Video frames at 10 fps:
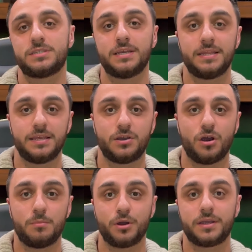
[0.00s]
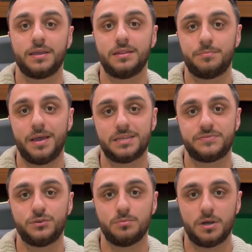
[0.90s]
to hit the car market in the past
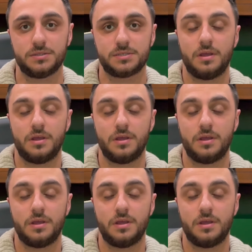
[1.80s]
few months.